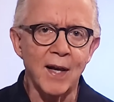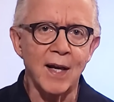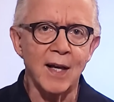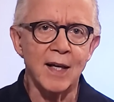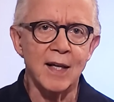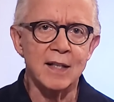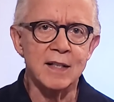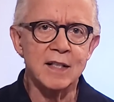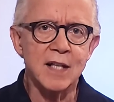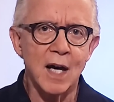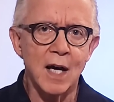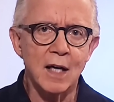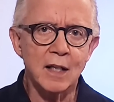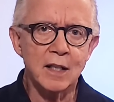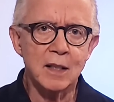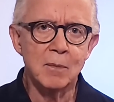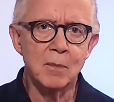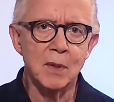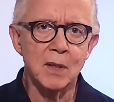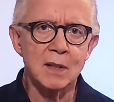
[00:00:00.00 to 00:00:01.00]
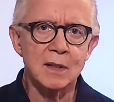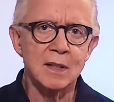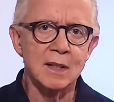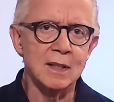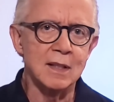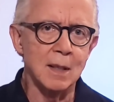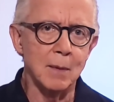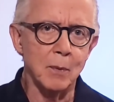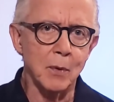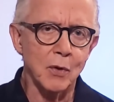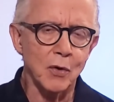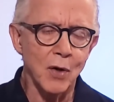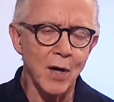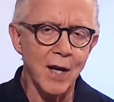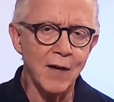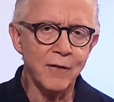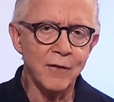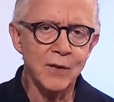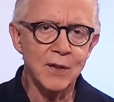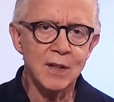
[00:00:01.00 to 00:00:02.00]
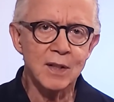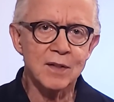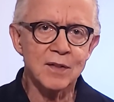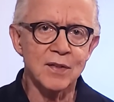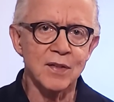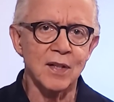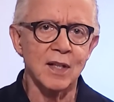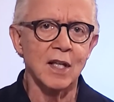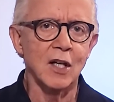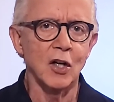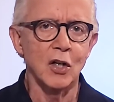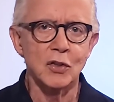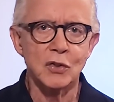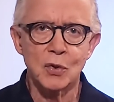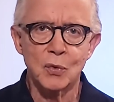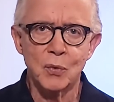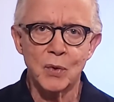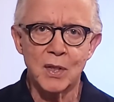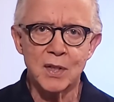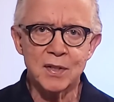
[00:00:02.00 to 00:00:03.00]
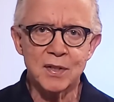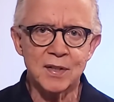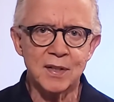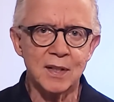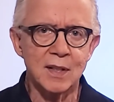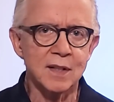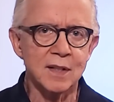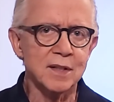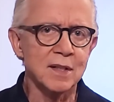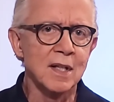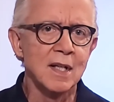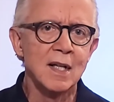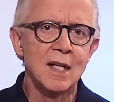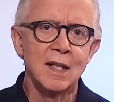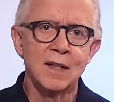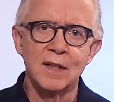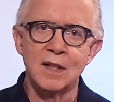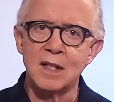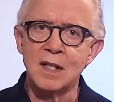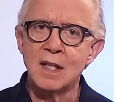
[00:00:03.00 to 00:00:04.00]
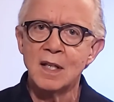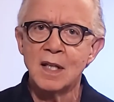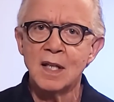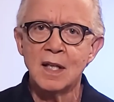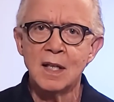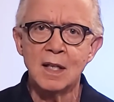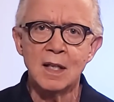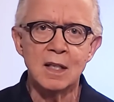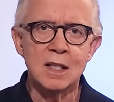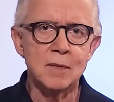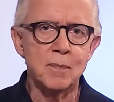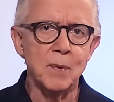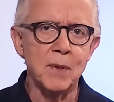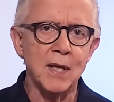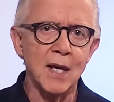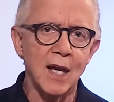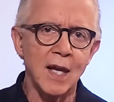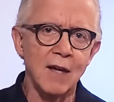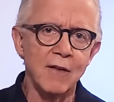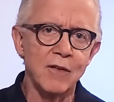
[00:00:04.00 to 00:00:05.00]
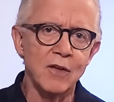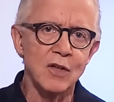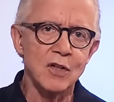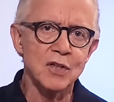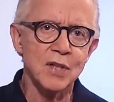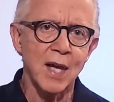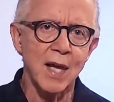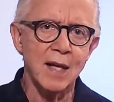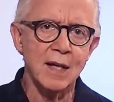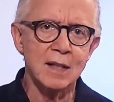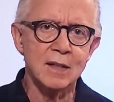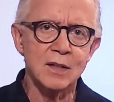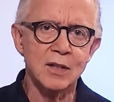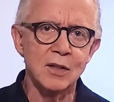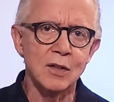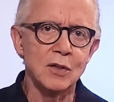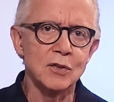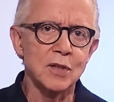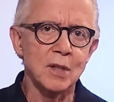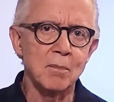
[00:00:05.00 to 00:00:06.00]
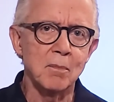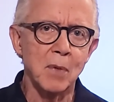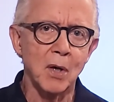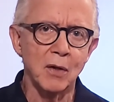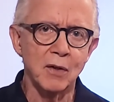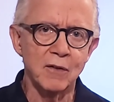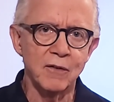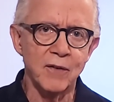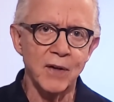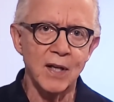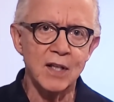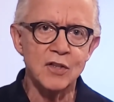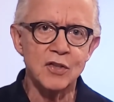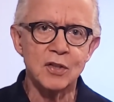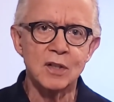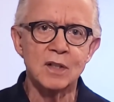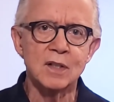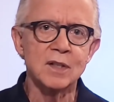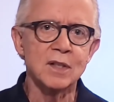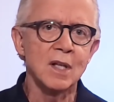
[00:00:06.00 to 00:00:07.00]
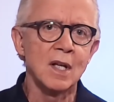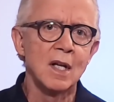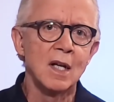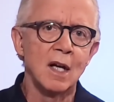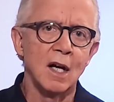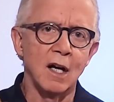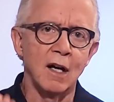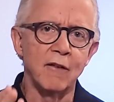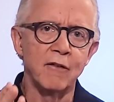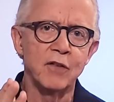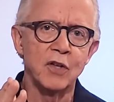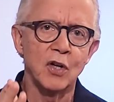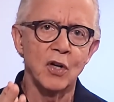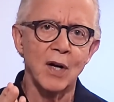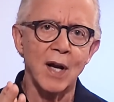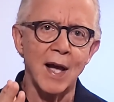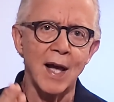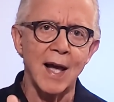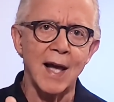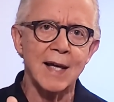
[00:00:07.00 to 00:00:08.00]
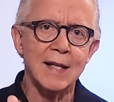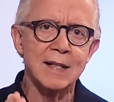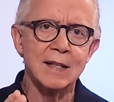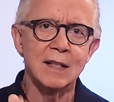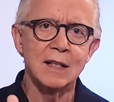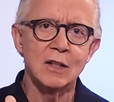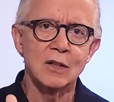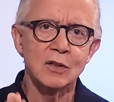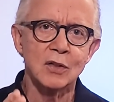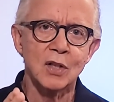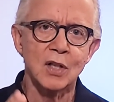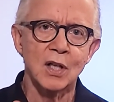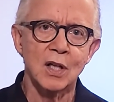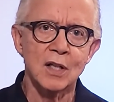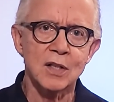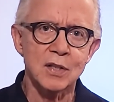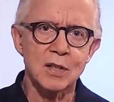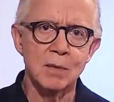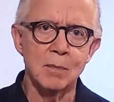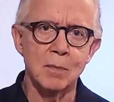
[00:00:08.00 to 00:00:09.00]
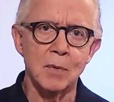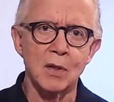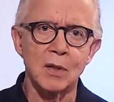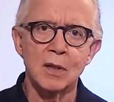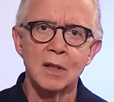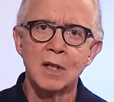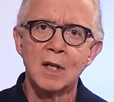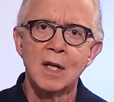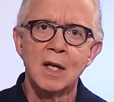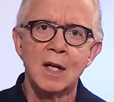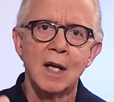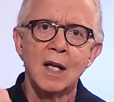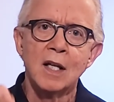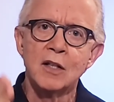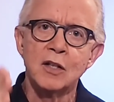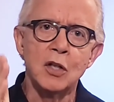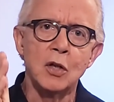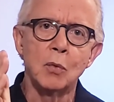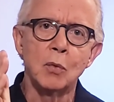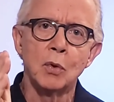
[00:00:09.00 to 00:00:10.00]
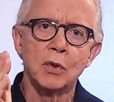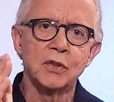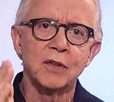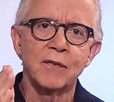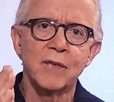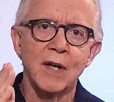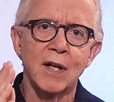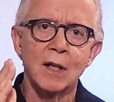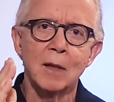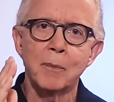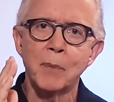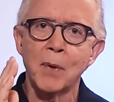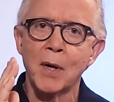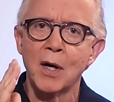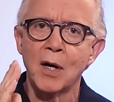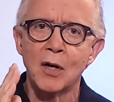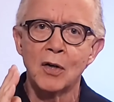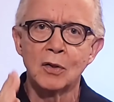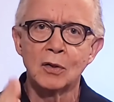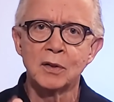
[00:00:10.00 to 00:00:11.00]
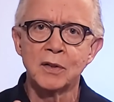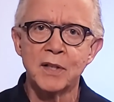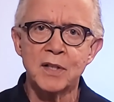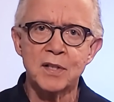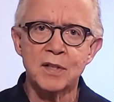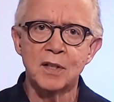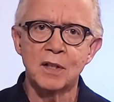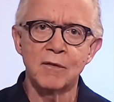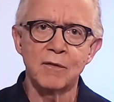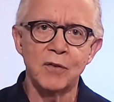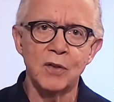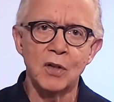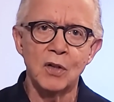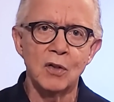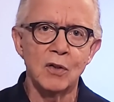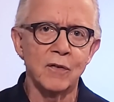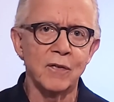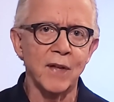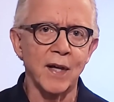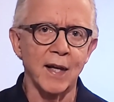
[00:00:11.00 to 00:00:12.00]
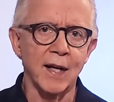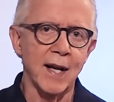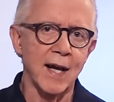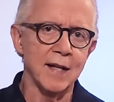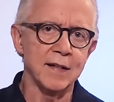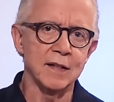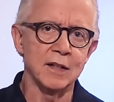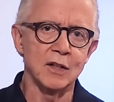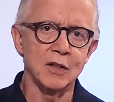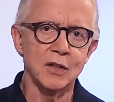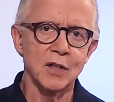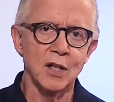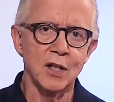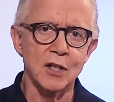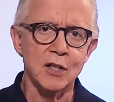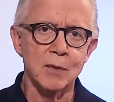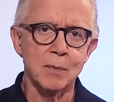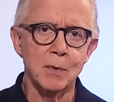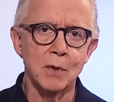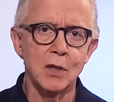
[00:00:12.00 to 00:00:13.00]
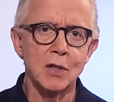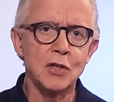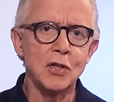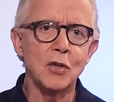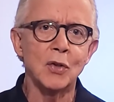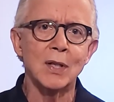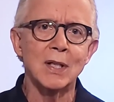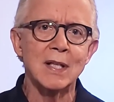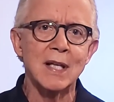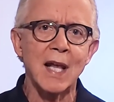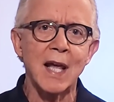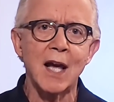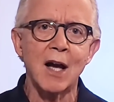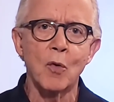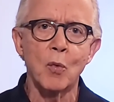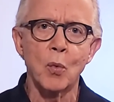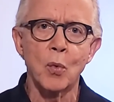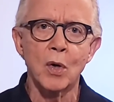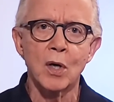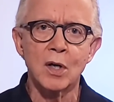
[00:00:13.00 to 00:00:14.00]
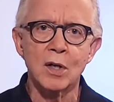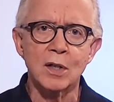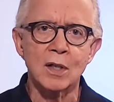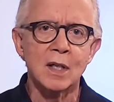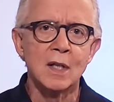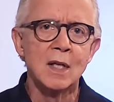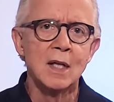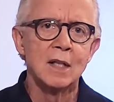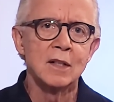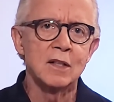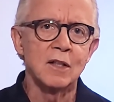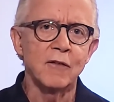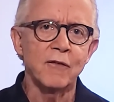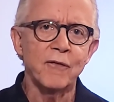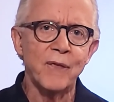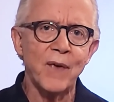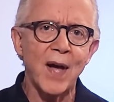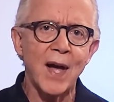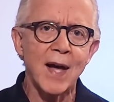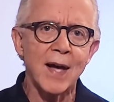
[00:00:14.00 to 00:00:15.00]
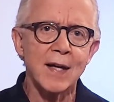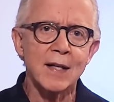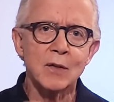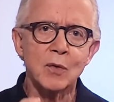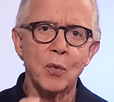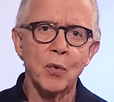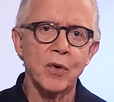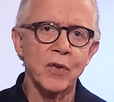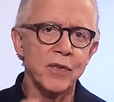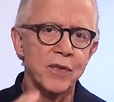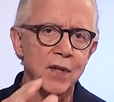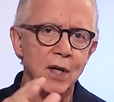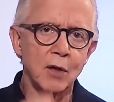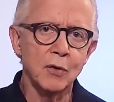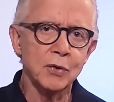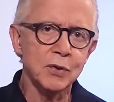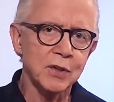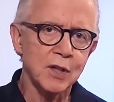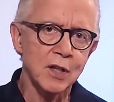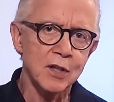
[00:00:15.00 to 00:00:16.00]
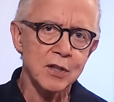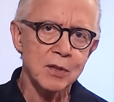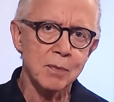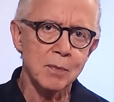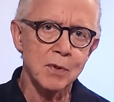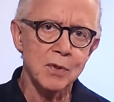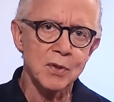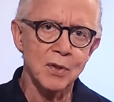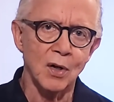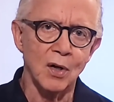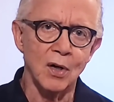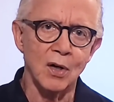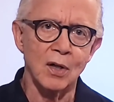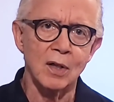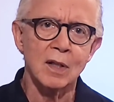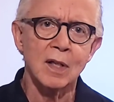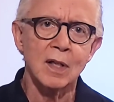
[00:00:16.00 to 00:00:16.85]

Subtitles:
and document the demographics, the characteristics, the needs, behaviors, attitudes, and motivations of your ideal customer, you will develop a holistic view of that ideal customer, and you can now work to find where those customers are